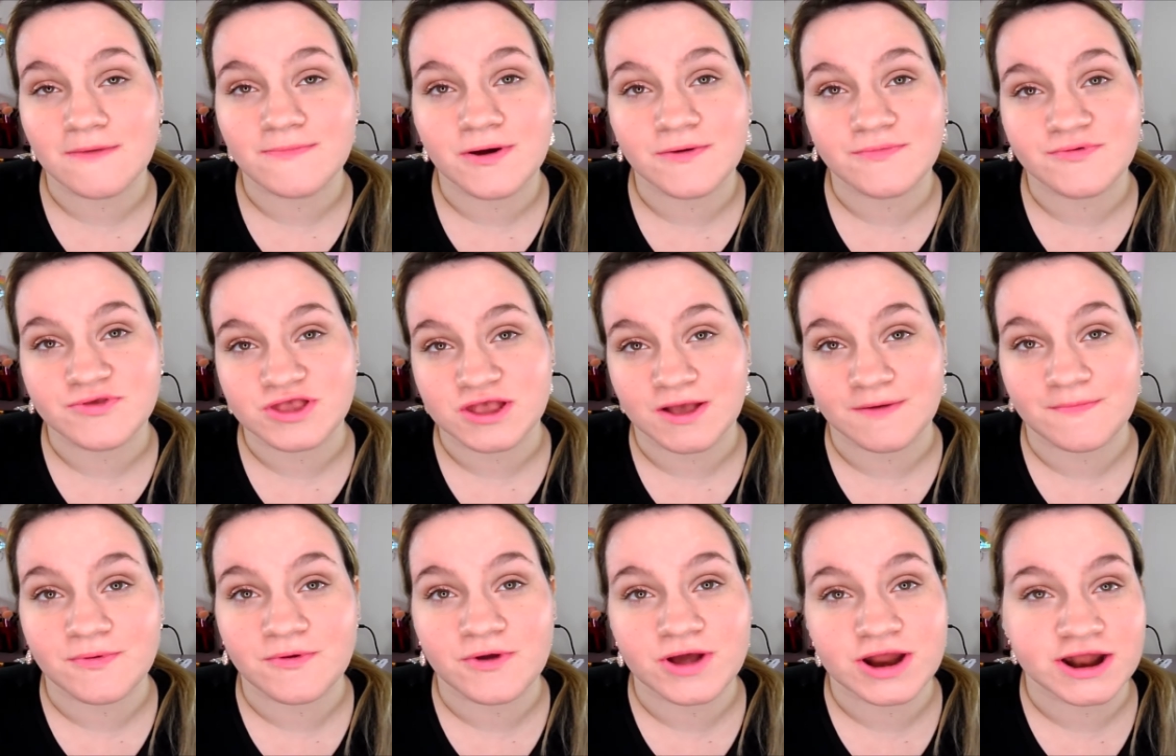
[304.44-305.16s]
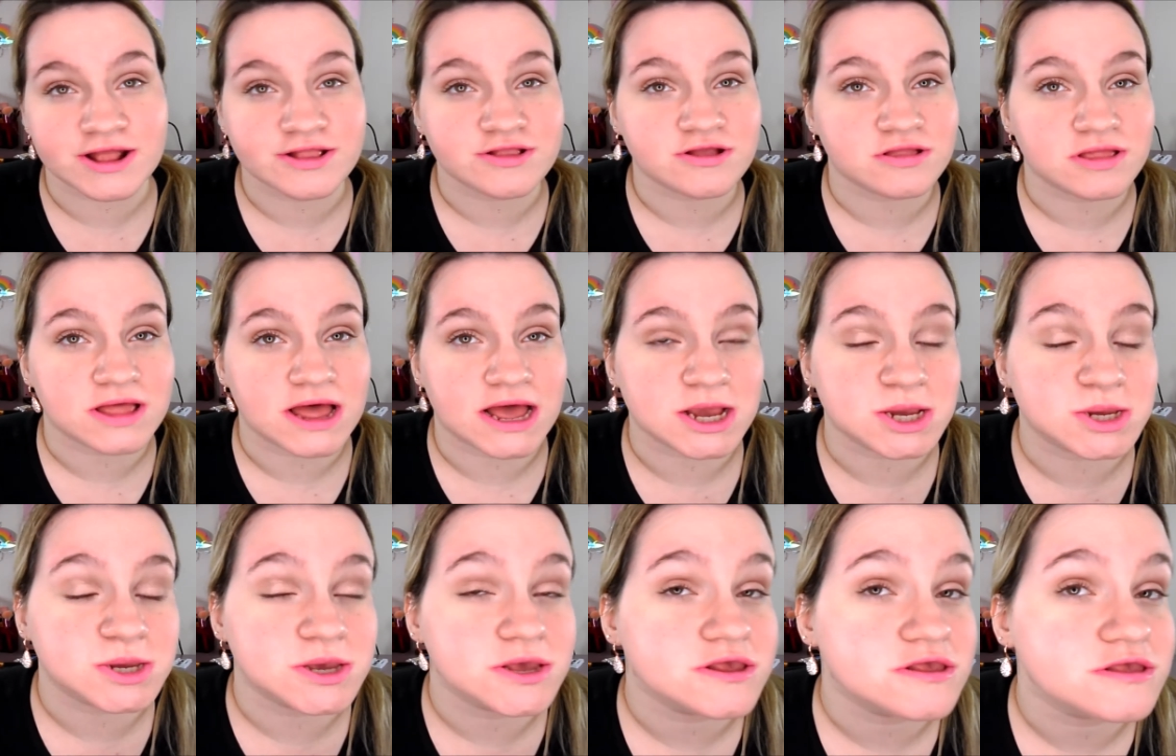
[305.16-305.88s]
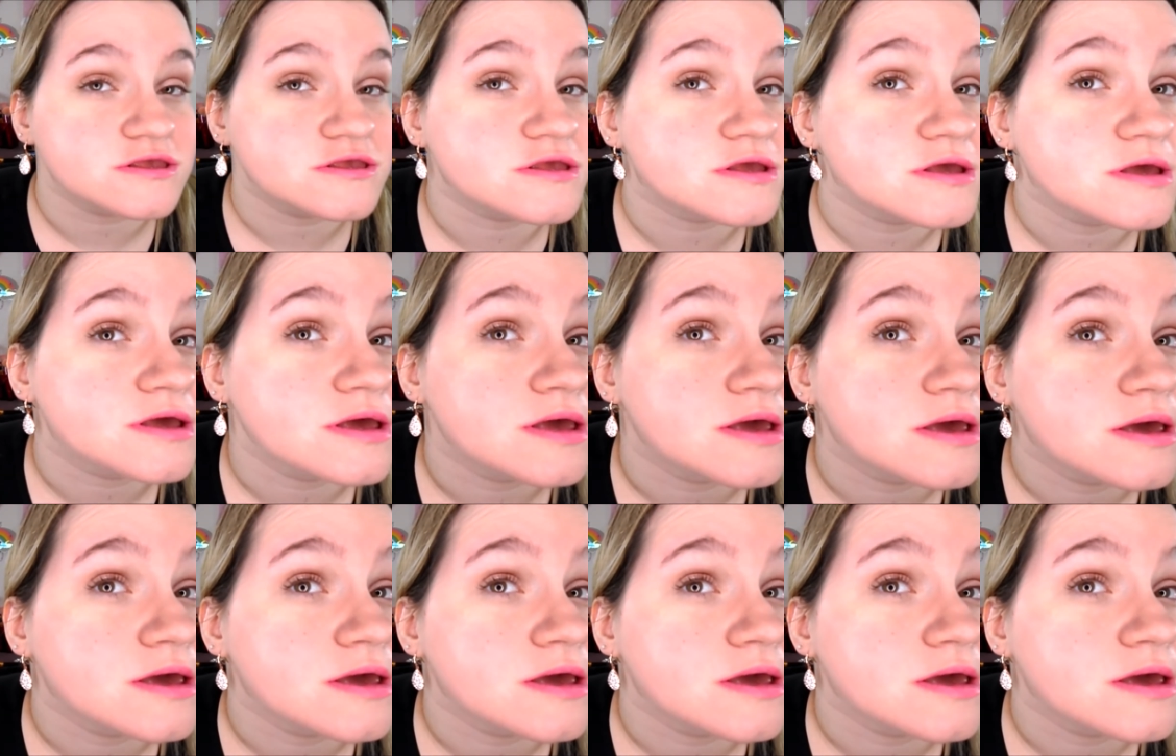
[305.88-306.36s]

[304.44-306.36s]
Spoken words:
job of separating the lashes.